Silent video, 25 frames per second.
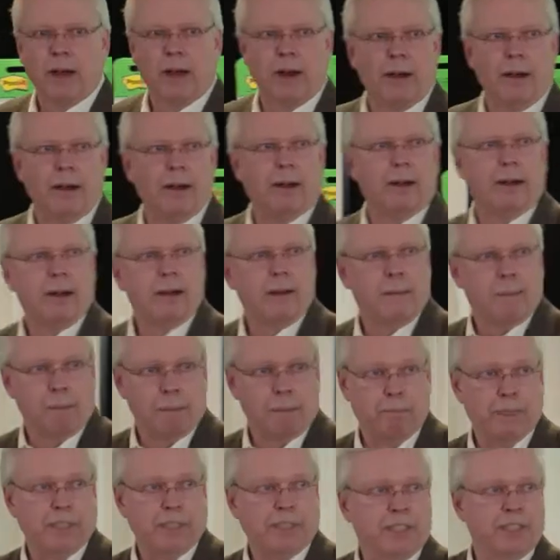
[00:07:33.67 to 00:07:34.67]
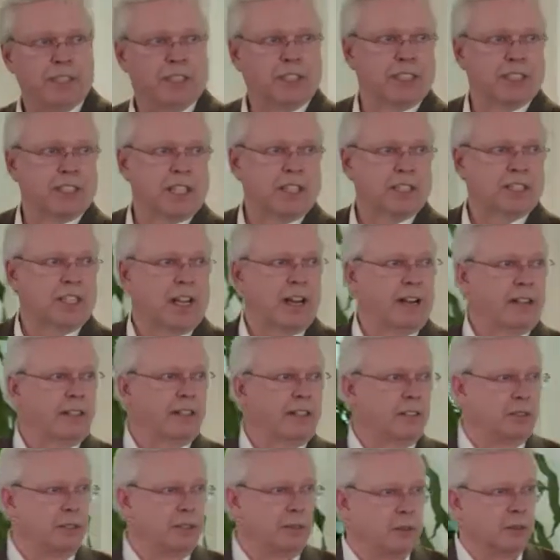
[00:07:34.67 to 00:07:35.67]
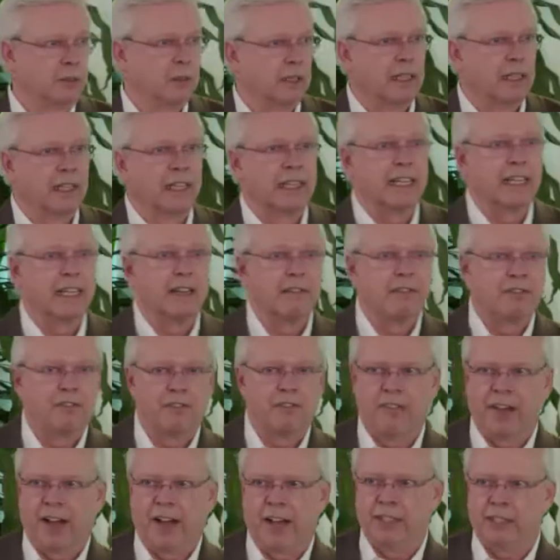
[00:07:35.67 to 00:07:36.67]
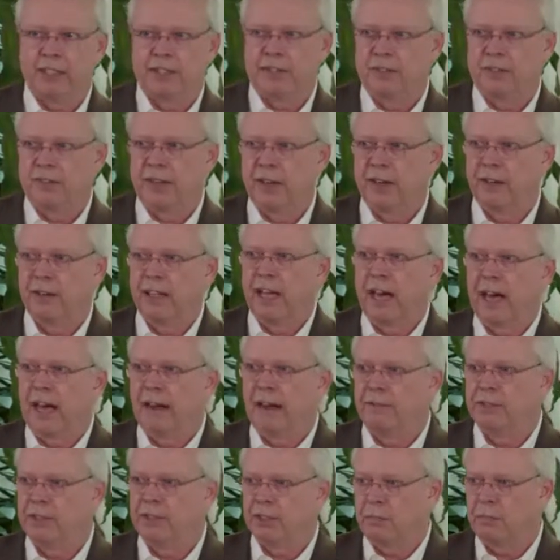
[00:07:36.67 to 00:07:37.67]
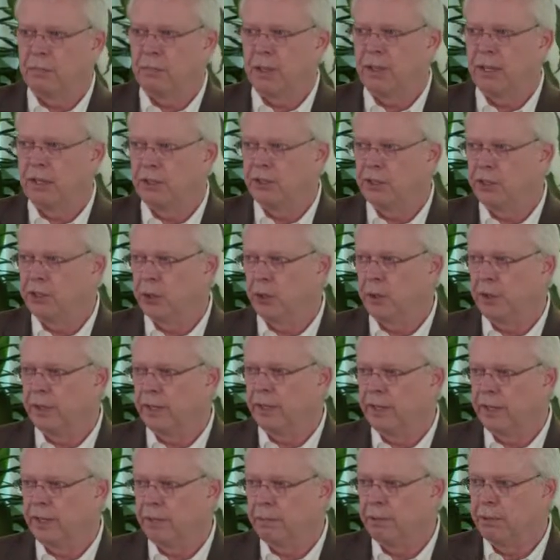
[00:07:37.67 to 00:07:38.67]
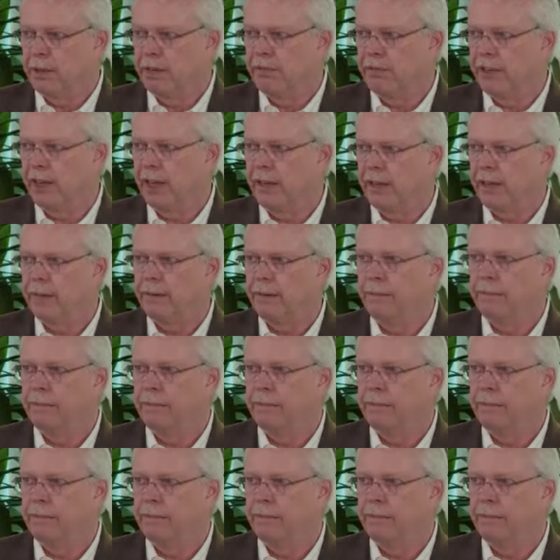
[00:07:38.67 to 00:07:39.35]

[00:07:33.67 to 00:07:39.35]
are, businesses are starting to leave faster. Their lives are being shortened and abbreviated.